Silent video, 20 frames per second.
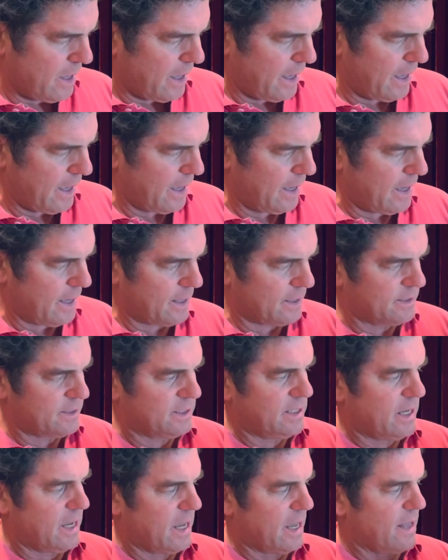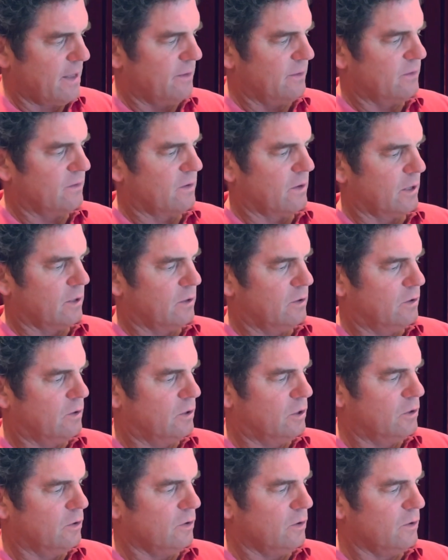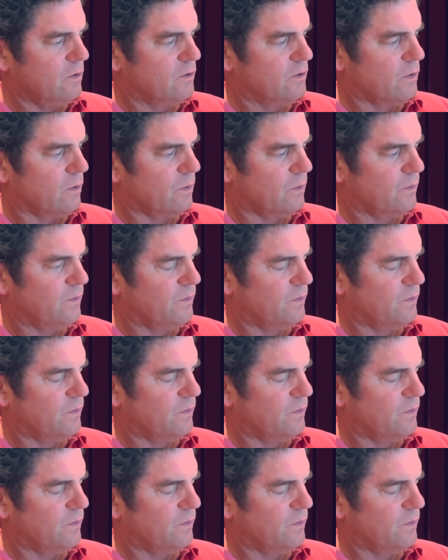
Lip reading: And he has a good turn of